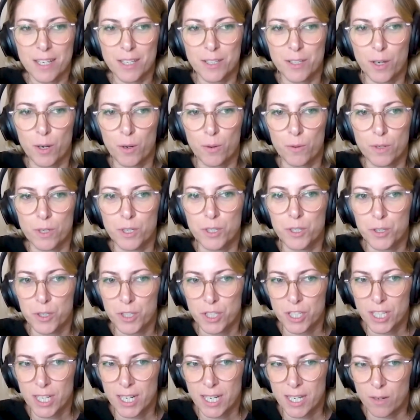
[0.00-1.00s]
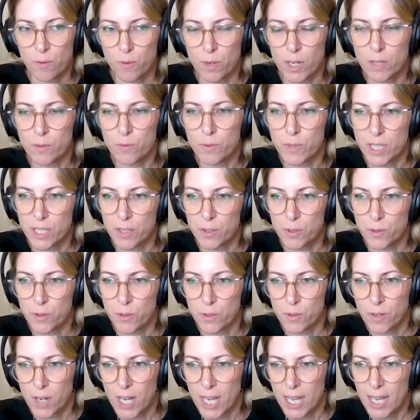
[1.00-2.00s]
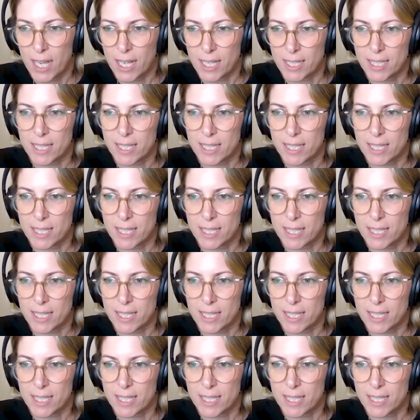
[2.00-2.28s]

So usually when we do a